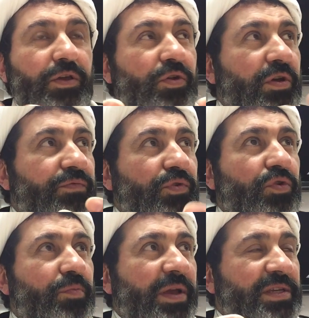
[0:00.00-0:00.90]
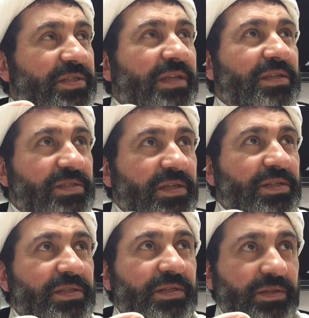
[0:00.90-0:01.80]
you know, if you go by
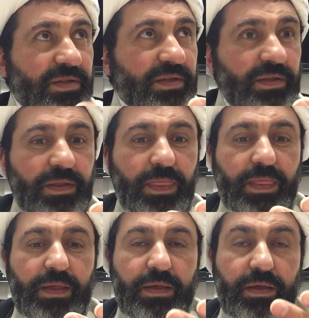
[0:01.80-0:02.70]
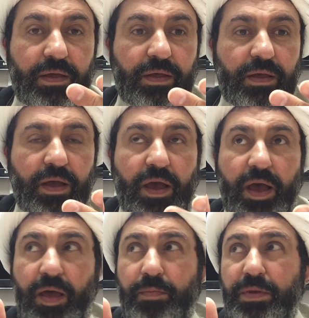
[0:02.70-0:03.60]
statistics,
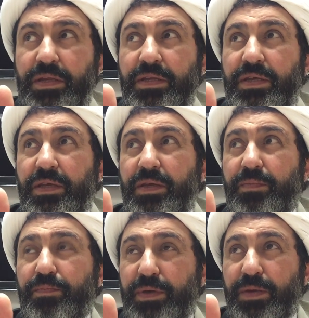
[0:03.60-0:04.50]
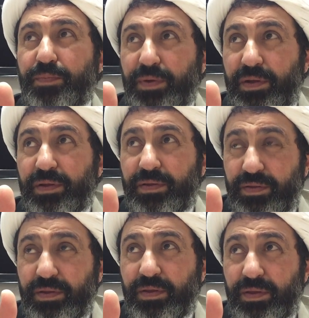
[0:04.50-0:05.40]
how many people,
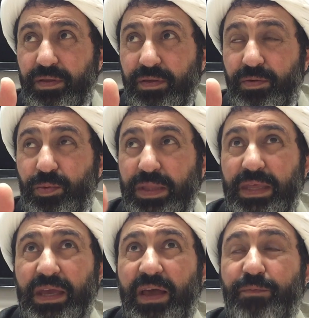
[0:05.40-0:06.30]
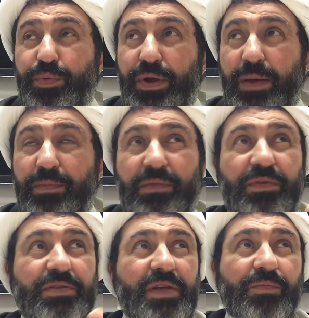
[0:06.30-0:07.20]
when they have problem
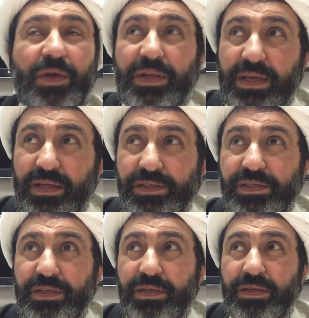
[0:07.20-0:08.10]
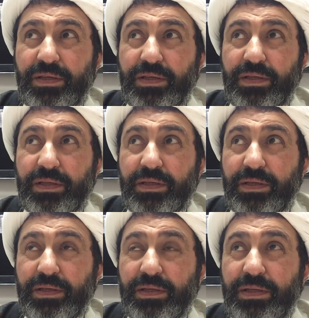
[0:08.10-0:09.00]
with someone else,
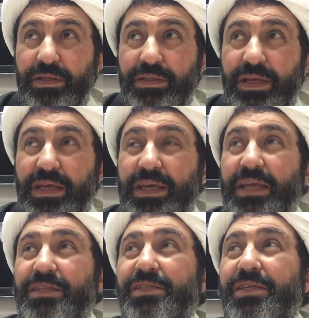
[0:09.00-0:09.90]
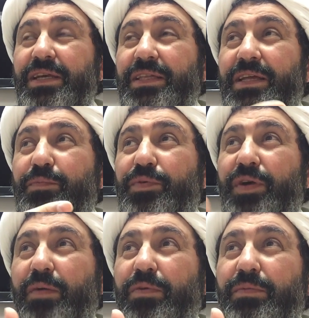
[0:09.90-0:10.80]
they can see that
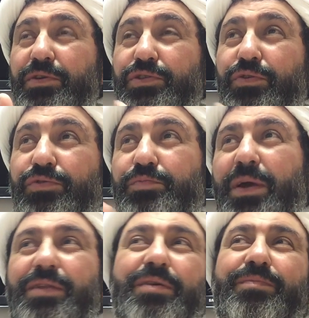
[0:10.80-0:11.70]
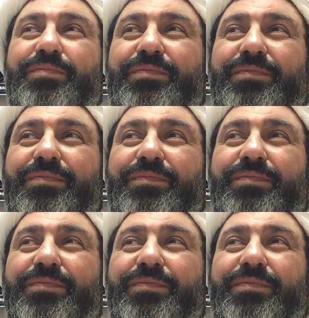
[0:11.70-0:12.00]
problem is caused by them.